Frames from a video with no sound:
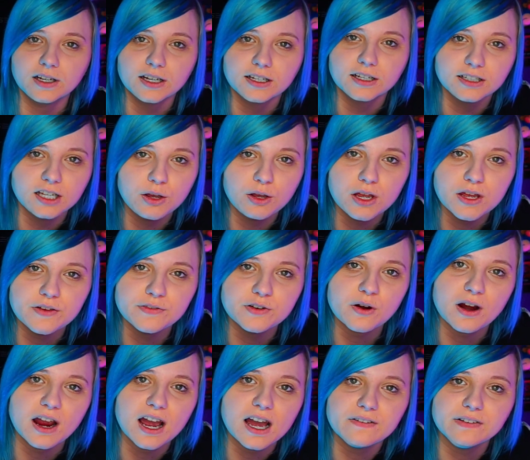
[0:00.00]
Now, if you're
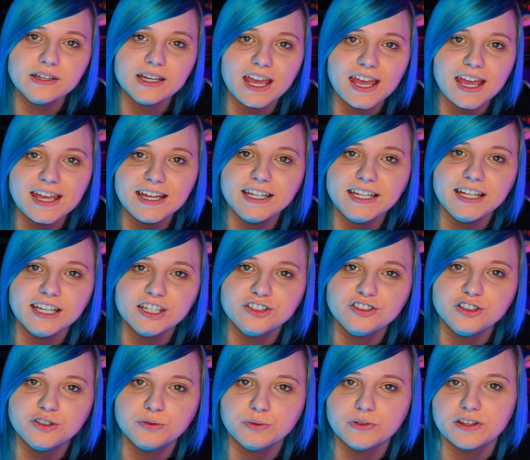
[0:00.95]
having any
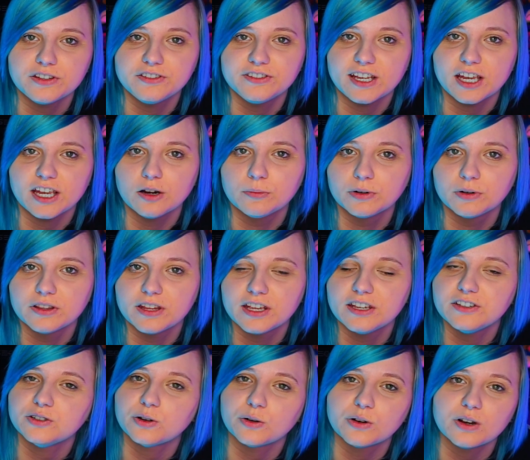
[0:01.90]
issues with the setup or
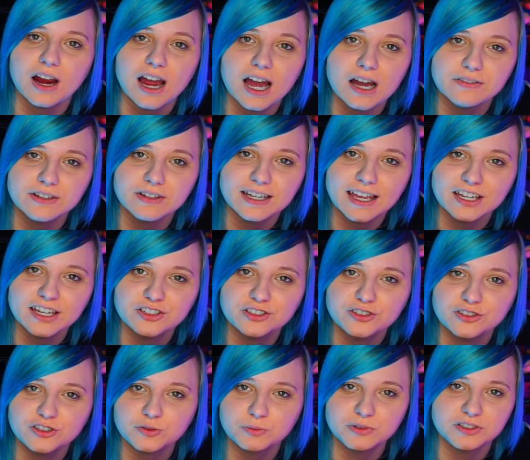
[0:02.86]
this, or you're having
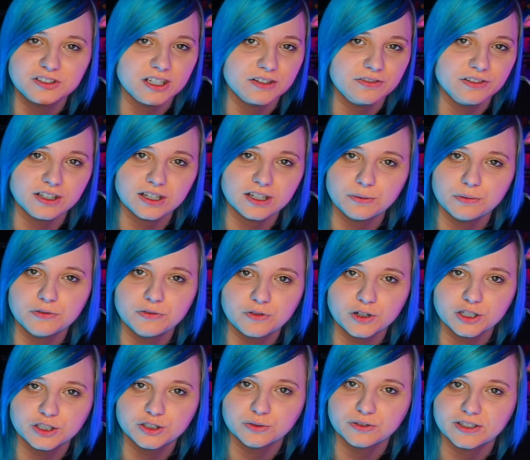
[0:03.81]
issues specifically with
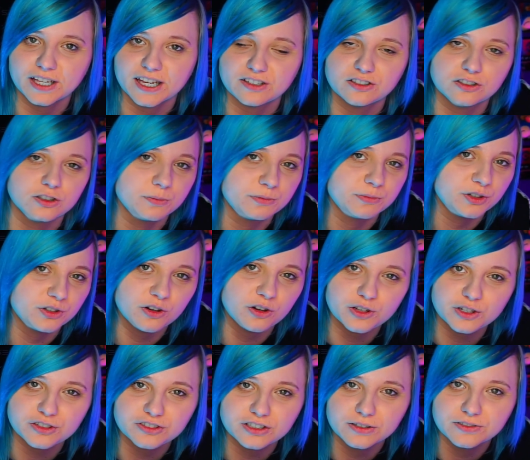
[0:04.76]
Virtual Desktop, you've got
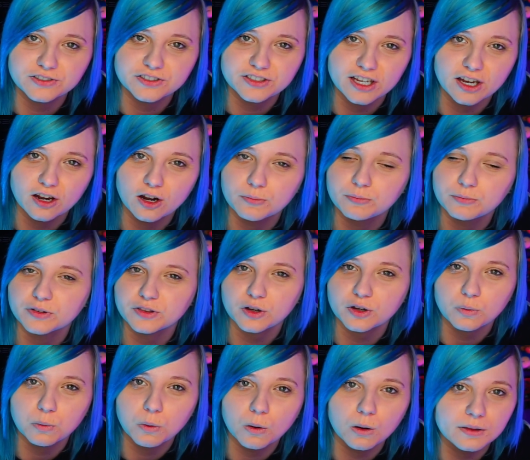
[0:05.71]
yourself set up but the
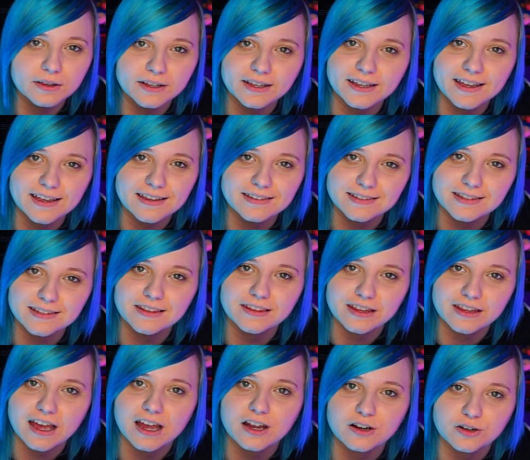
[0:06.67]
quality isn't
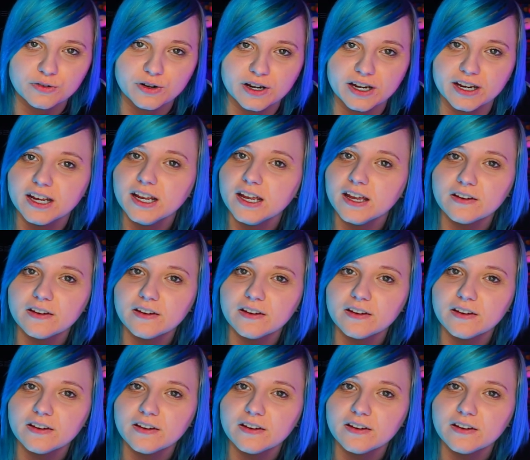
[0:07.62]
that great,